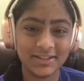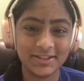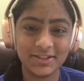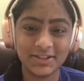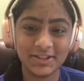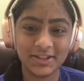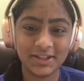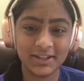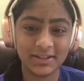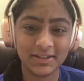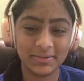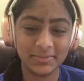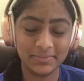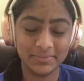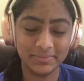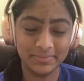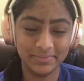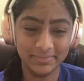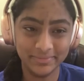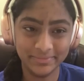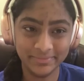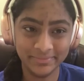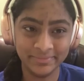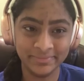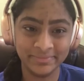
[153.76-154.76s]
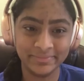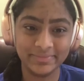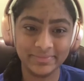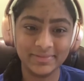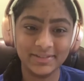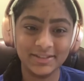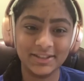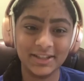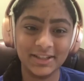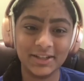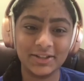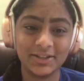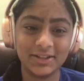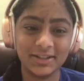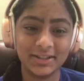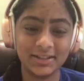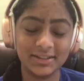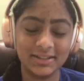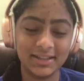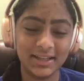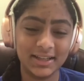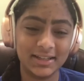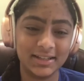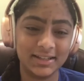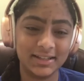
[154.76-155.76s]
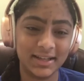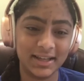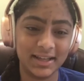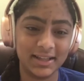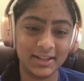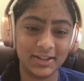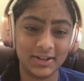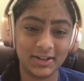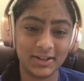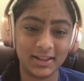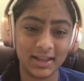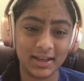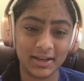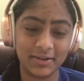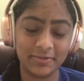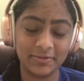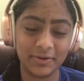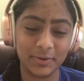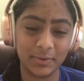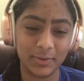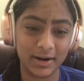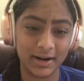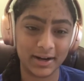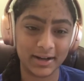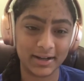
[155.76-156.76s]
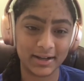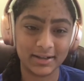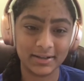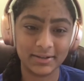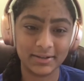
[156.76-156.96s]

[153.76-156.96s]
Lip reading: your general day-to-day look like for work?